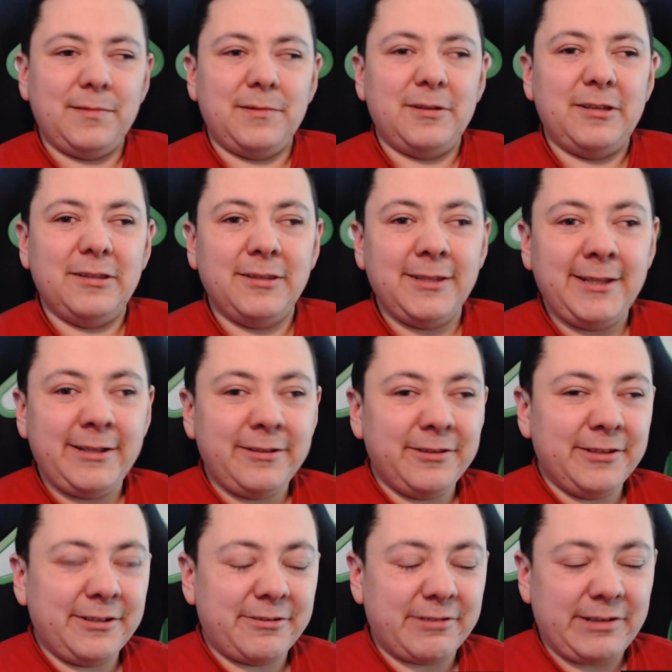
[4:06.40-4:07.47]
legal
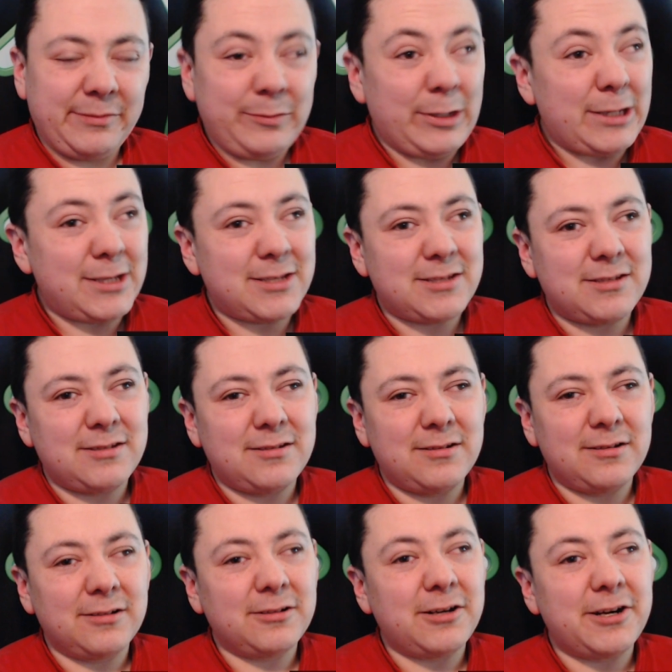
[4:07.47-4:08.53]
agreements,
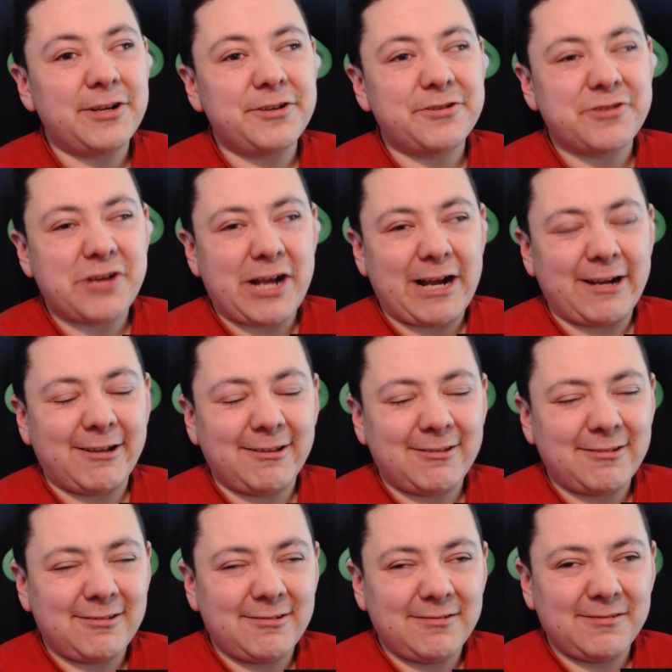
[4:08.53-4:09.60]

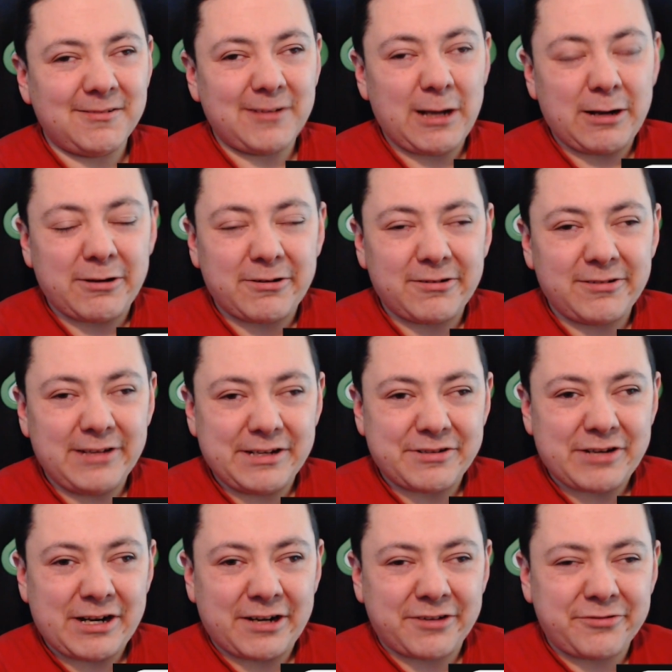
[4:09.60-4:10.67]
contracts,
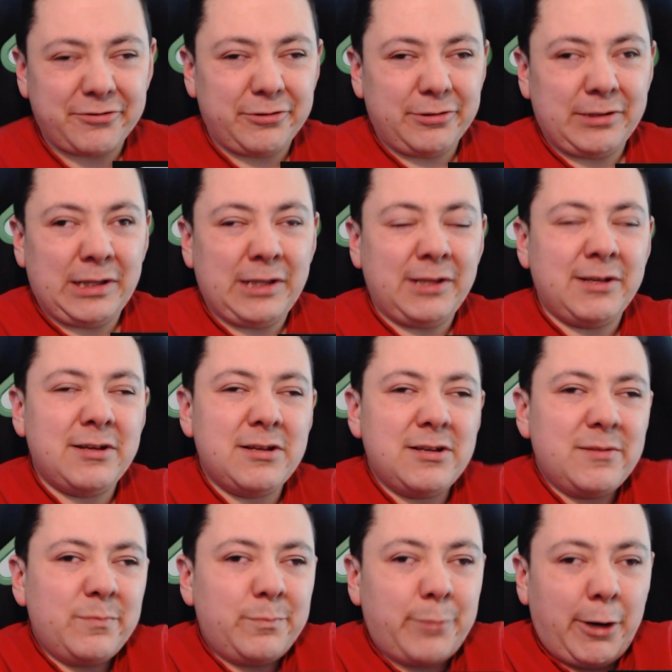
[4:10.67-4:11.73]
contractual
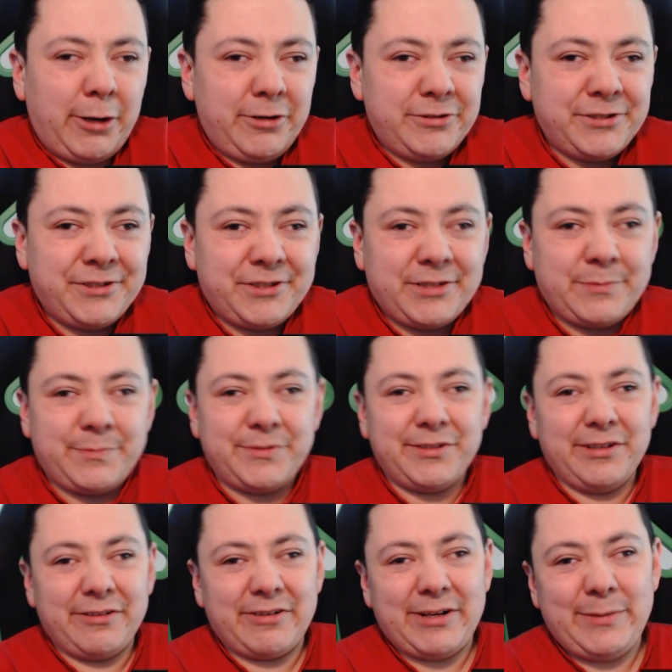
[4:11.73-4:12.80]
partnerships,
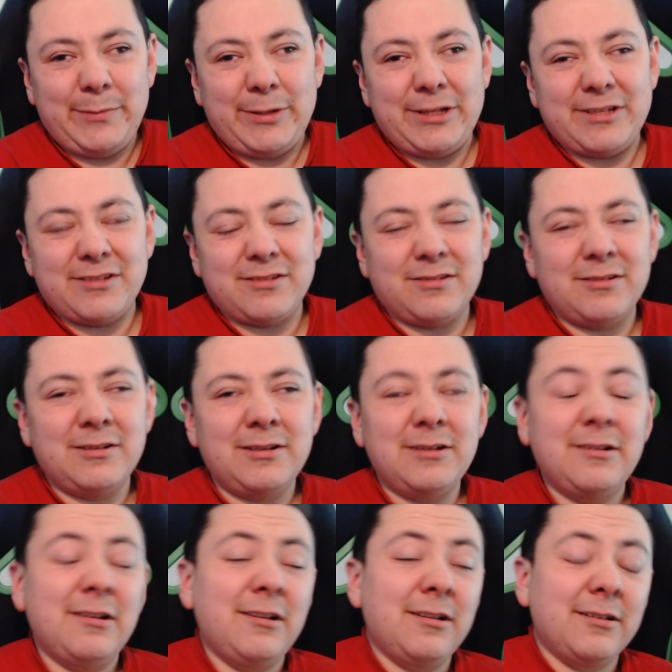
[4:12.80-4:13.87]
agreements,
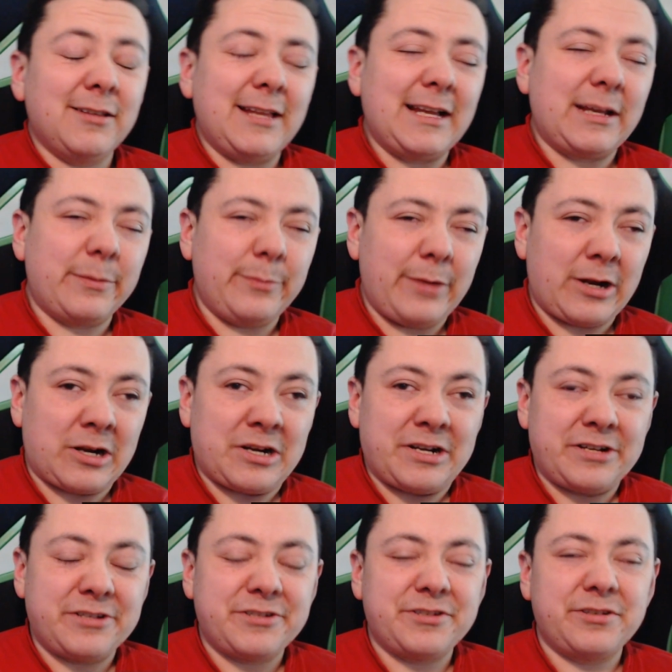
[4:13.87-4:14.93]
like
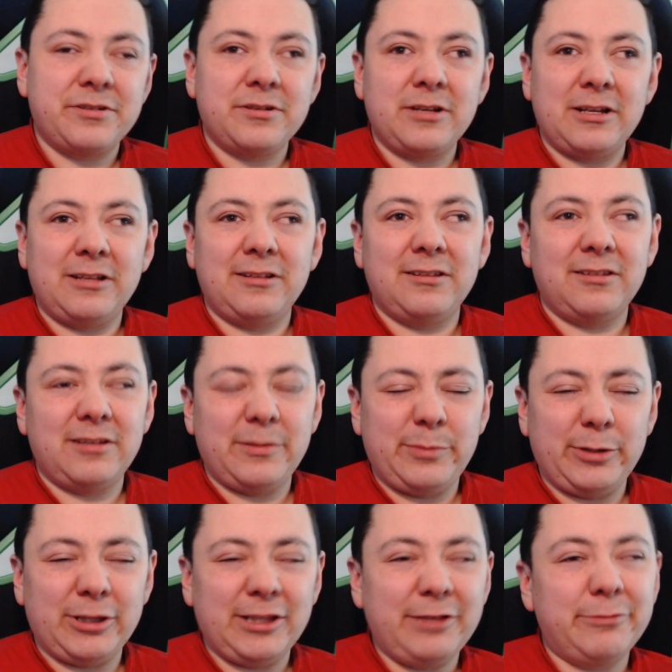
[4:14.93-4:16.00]
marriage.
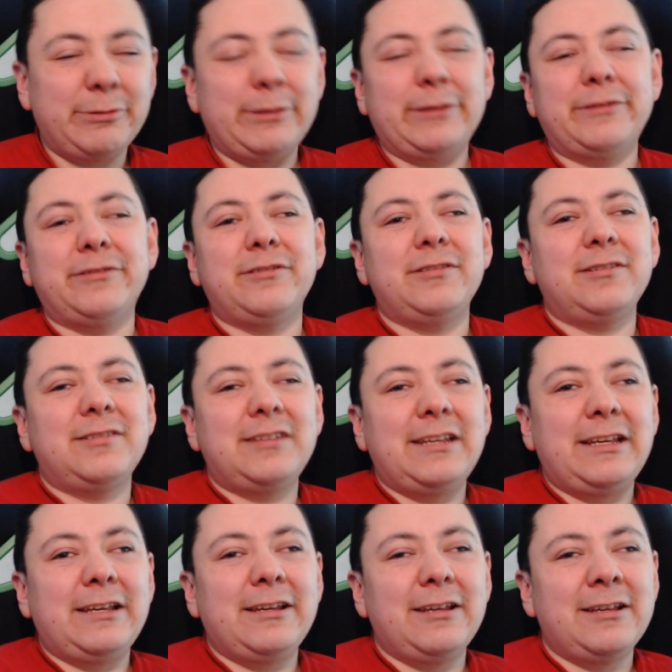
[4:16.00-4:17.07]
Typically what you'll
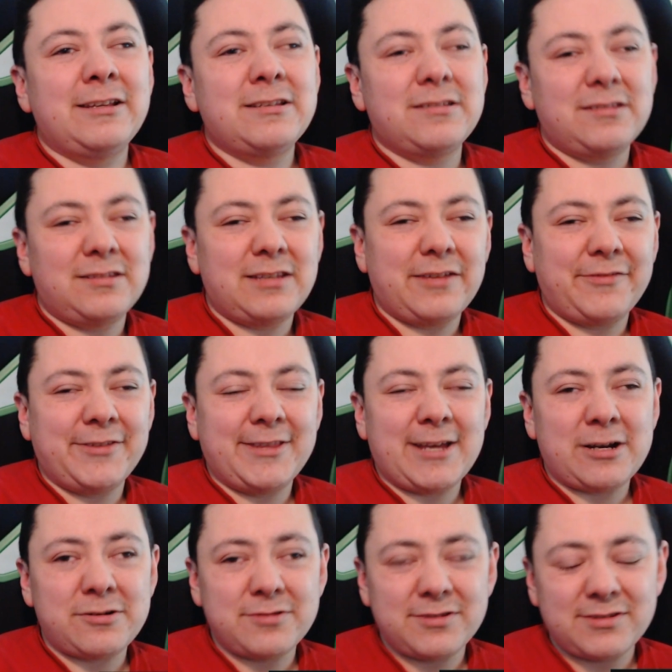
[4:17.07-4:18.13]
see is 7th
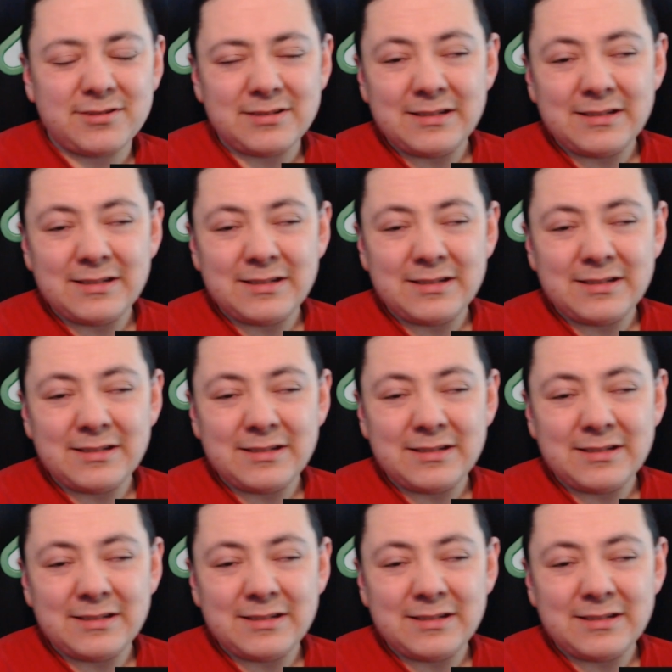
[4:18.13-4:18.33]
house